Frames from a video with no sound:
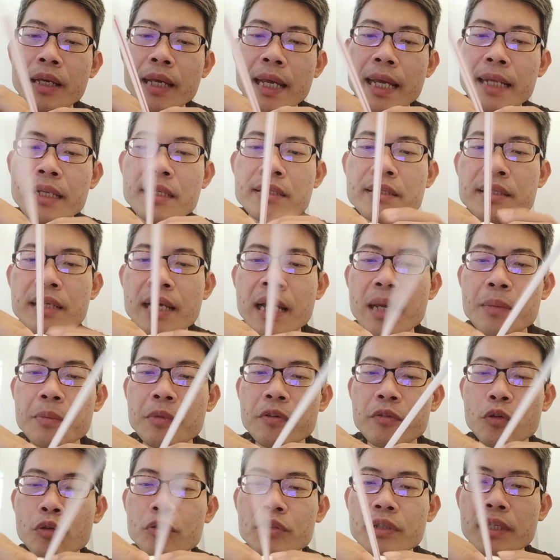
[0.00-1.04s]
Anytime
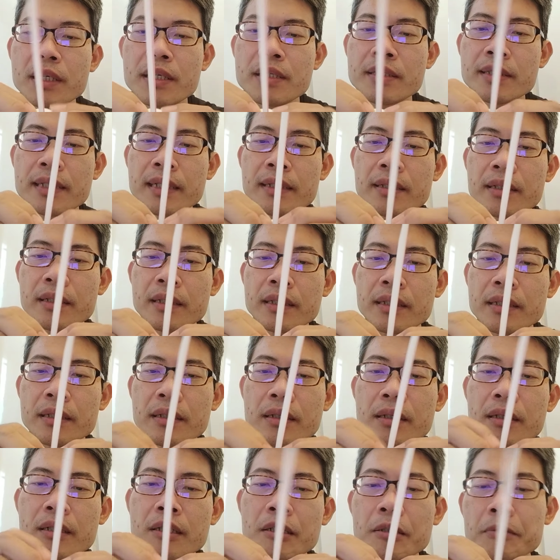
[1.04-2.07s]
you'll notice that
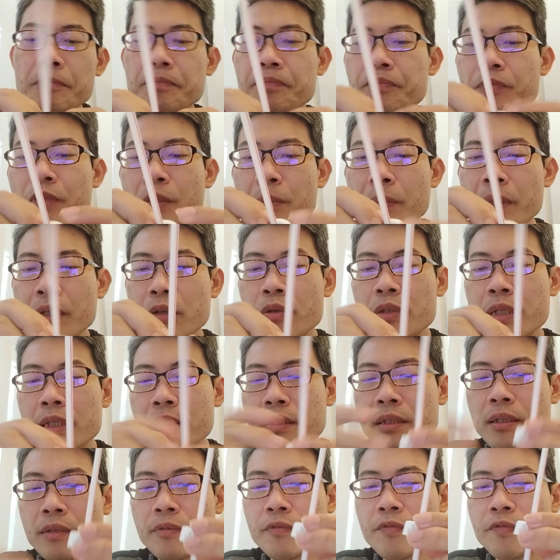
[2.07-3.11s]
the balloon
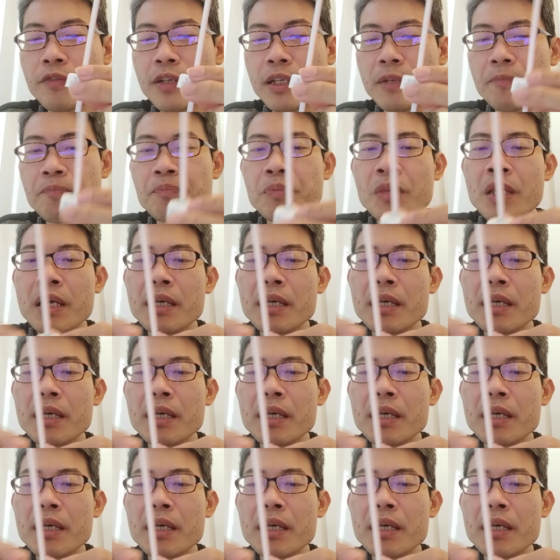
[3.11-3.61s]
doesn't inflate,